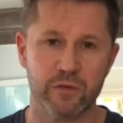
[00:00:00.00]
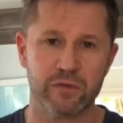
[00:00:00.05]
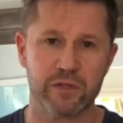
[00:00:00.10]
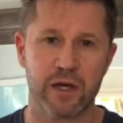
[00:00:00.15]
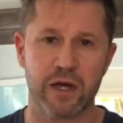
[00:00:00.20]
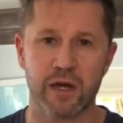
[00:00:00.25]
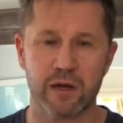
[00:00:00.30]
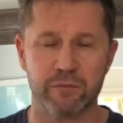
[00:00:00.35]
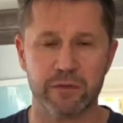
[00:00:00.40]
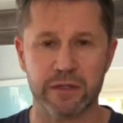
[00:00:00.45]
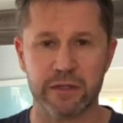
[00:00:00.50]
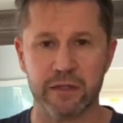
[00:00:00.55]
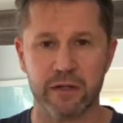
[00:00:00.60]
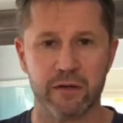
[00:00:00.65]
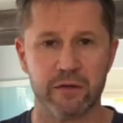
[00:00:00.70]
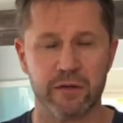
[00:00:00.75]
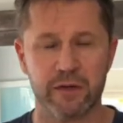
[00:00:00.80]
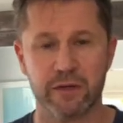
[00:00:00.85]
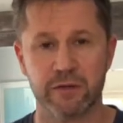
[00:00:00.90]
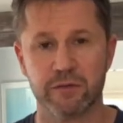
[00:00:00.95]
Tom and
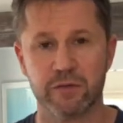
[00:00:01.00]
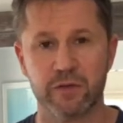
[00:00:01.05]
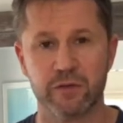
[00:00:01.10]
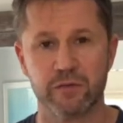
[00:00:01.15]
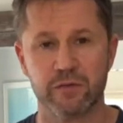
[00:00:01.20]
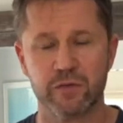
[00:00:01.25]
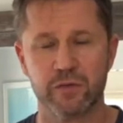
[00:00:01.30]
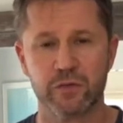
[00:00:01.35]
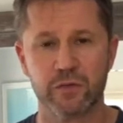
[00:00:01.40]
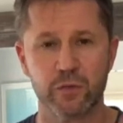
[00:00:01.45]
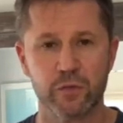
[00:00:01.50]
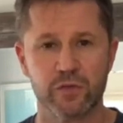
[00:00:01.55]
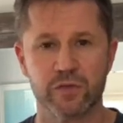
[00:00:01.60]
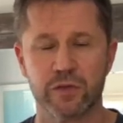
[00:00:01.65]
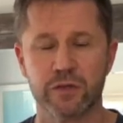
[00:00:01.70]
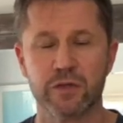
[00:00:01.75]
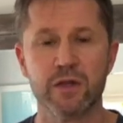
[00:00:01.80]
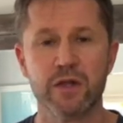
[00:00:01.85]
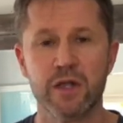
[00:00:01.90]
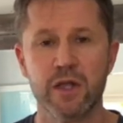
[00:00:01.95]
Larry and Susan,
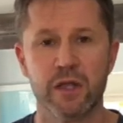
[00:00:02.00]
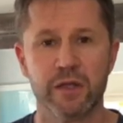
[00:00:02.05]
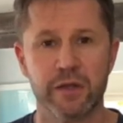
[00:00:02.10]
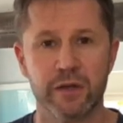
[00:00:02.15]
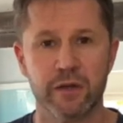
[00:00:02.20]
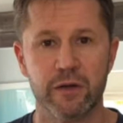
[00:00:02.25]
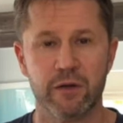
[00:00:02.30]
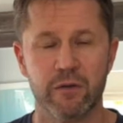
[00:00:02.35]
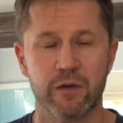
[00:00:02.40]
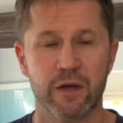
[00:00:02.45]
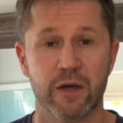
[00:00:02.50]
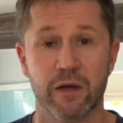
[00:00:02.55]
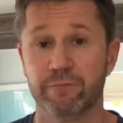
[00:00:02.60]
you know.